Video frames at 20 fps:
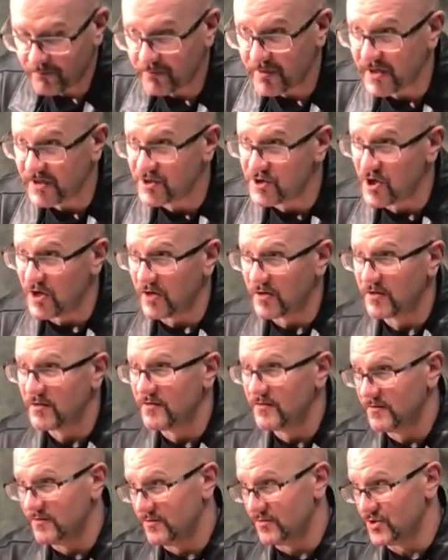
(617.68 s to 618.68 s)
big jug,
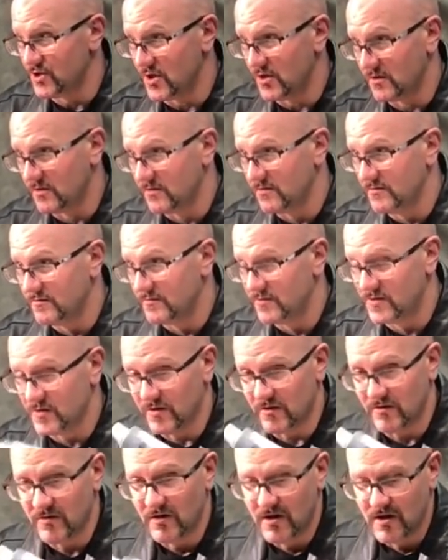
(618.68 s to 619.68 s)
little jug. Right.
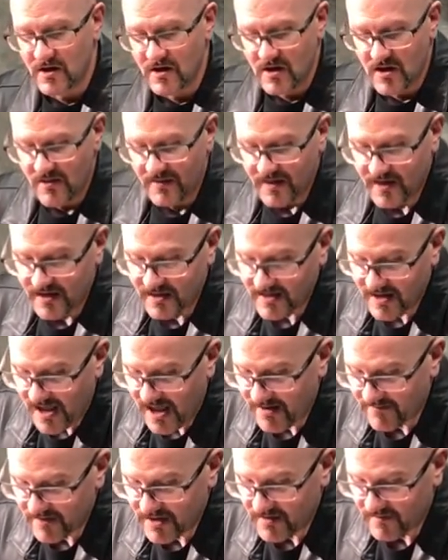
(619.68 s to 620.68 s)
So they didn't
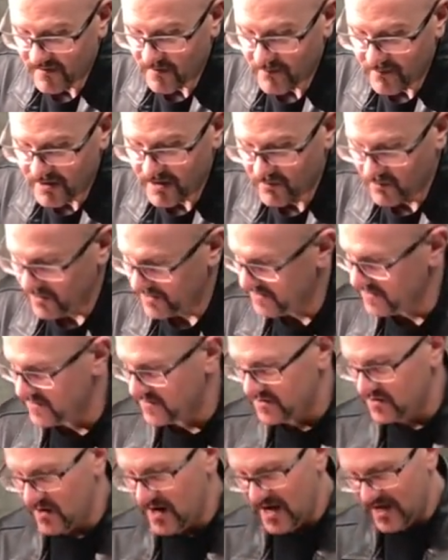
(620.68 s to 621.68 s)
have any of the big ones,
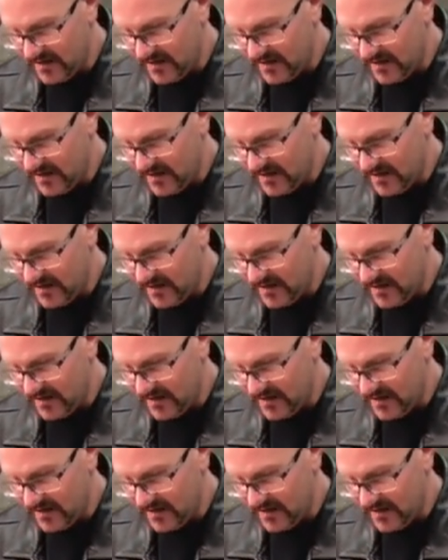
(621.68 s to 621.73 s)
so I